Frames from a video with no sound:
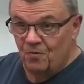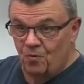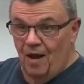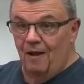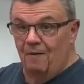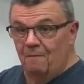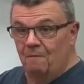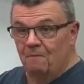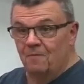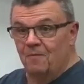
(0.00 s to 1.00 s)
right?
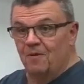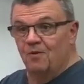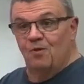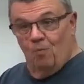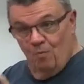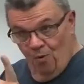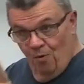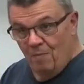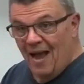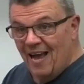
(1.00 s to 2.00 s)
Know more
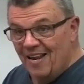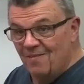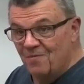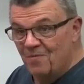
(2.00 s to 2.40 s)
about it.